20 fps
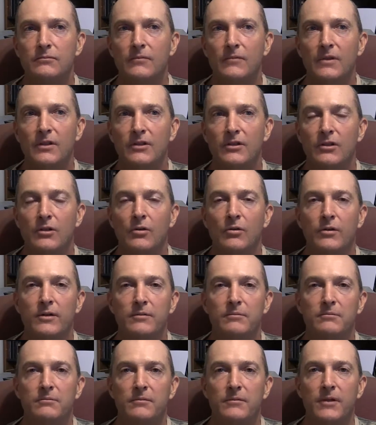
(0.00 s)
you know,
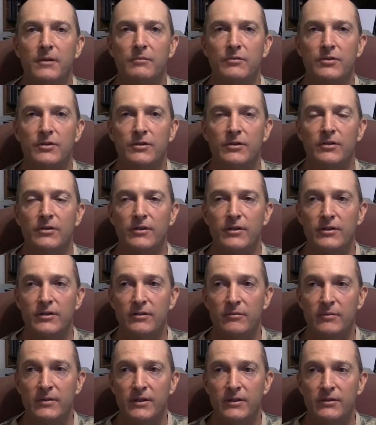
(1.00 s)
he was encouraging
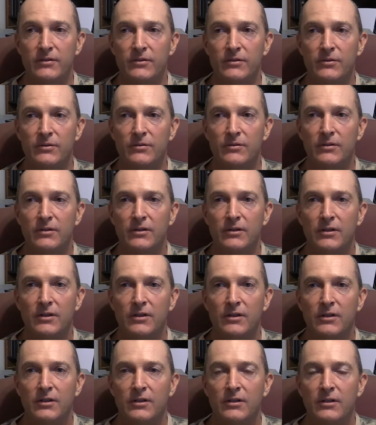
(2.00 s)
me to
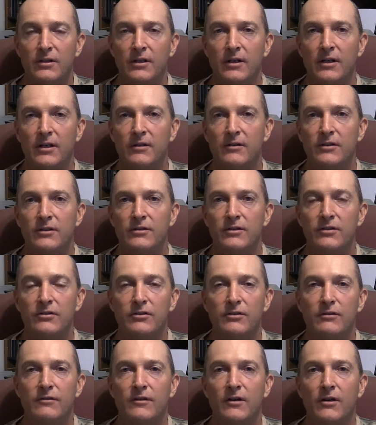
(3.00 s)
continue
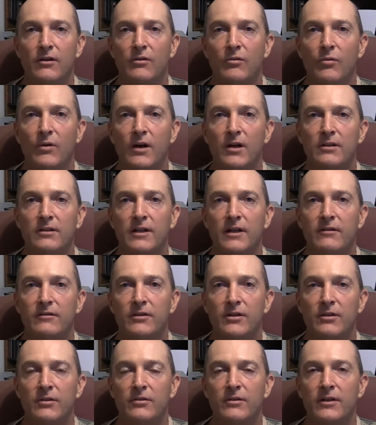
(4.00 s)
to follow the wildlife
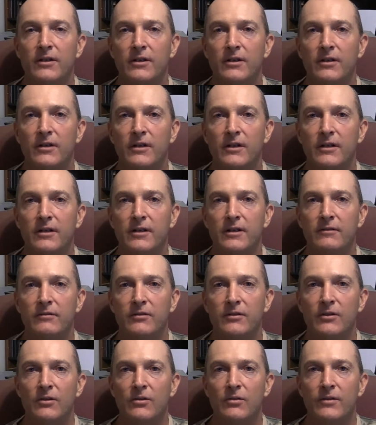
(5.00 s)
code there, even
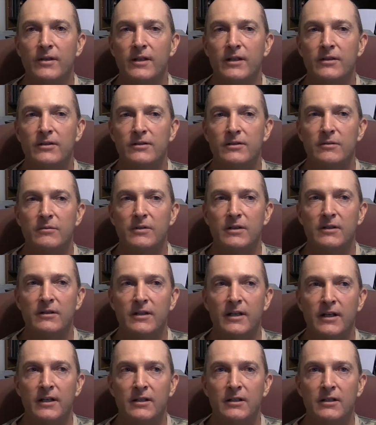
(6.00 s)
though that is something
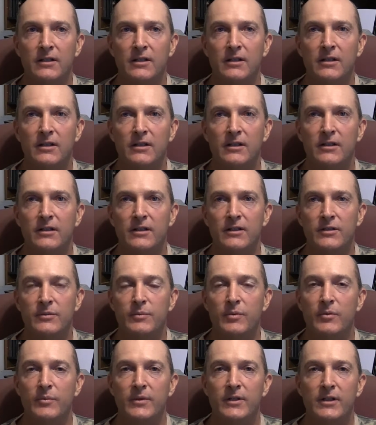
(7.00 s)
that is
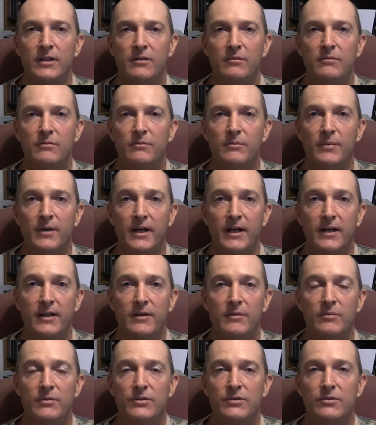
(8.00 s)
permitted by the
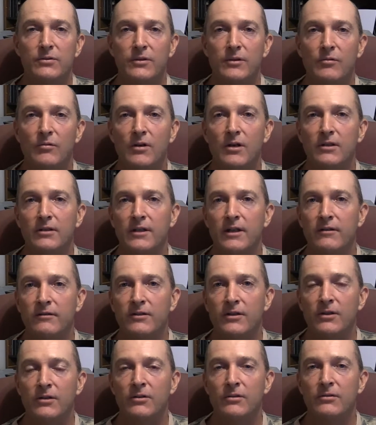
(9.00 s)
Missouri Wildlife
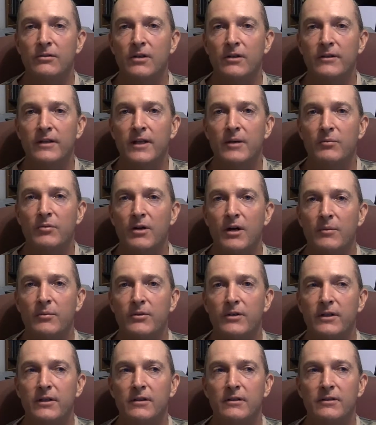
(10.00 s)
Code on that
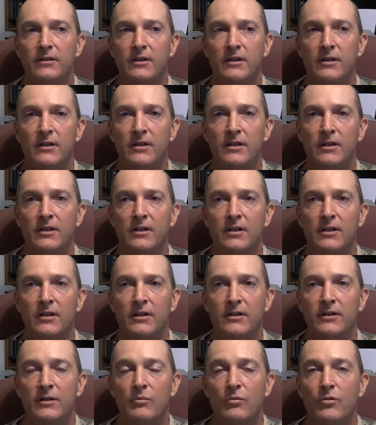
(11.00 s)
property. The
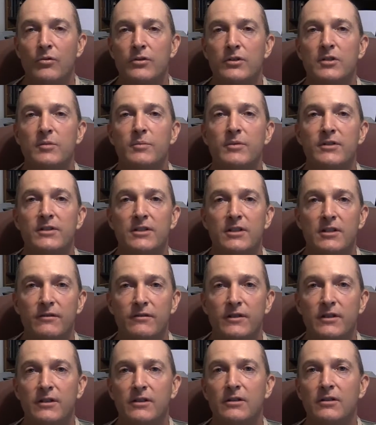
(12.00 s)
more
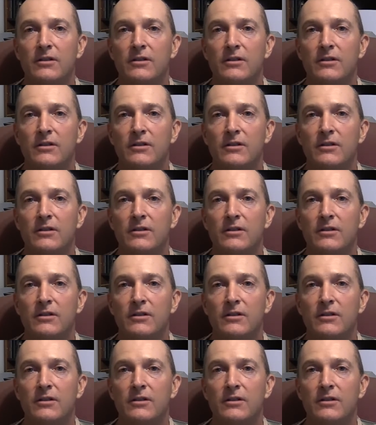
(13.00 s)
specific